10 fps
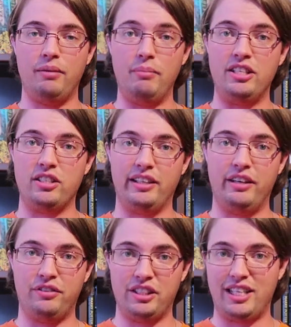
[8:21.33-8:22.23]

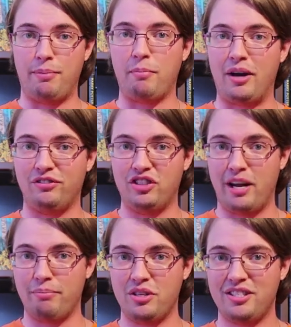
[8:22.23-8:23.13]
immediately for the same amount of
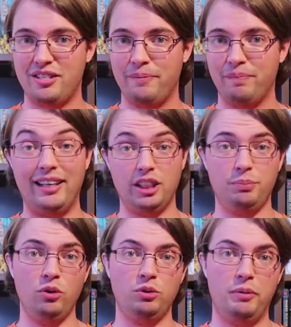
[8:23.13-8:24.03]
gems. And
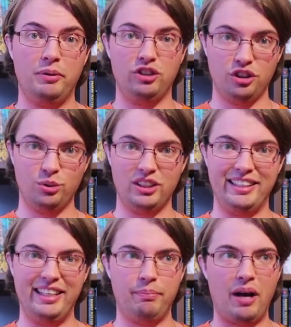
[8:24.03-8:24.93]
since most people do
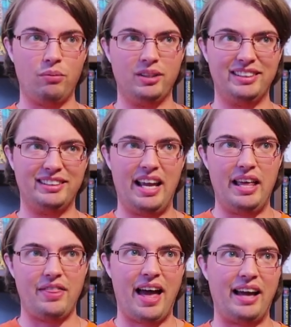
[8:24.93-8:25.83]
sleep, I want to
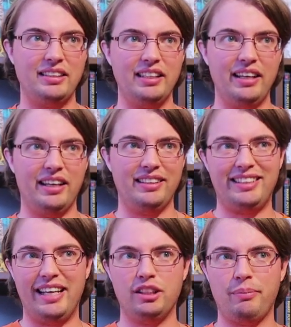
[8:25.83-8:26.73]
say that it
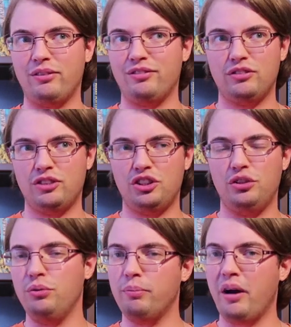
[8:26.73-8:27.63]
takes about
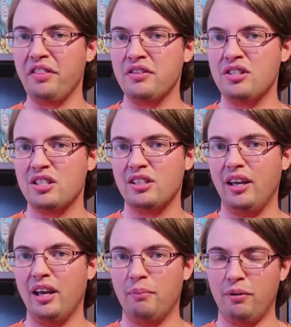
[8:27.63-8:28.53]
2 months
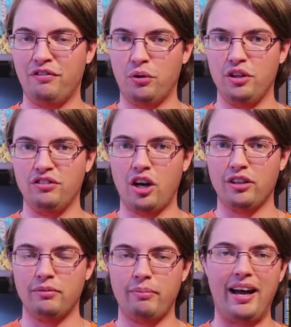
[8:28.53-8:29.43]
before you've
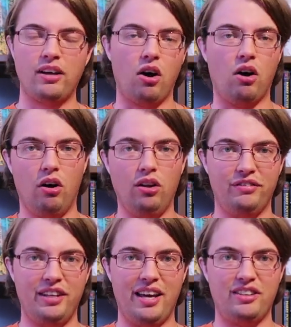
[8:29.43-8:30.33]
gotten back all
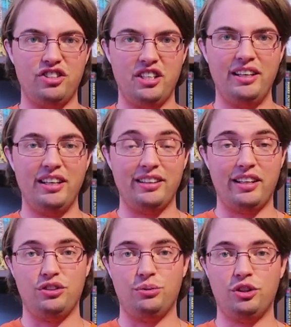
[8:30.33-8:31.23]
of the energy
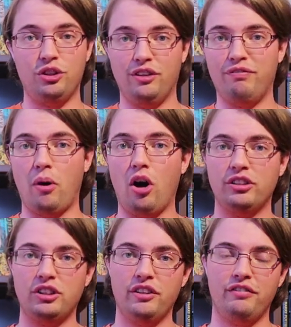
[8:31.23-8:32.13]
that you could have
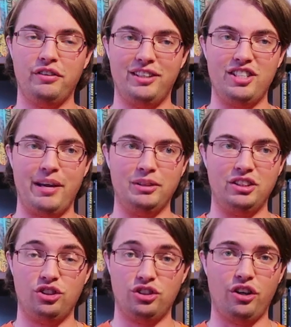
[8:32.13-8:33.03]
bought for the
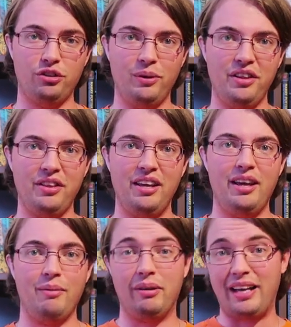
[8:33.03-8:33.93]
gems to start with.
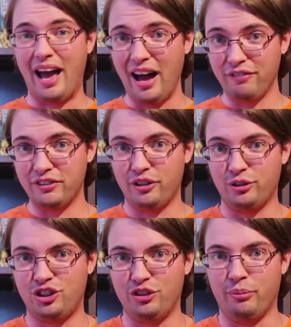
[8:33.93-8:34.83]
But after
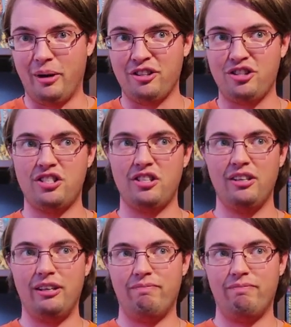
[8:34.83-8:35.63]
those 2 months,